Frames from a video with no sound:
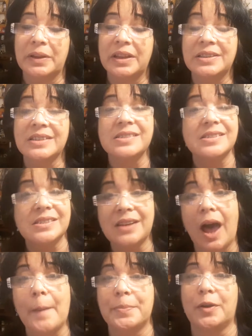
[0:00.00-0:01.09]
But it doesn't
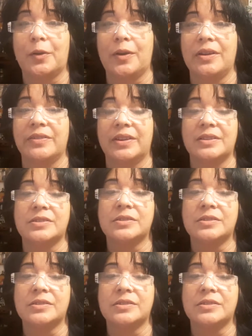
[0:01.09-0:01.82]
stop the craving.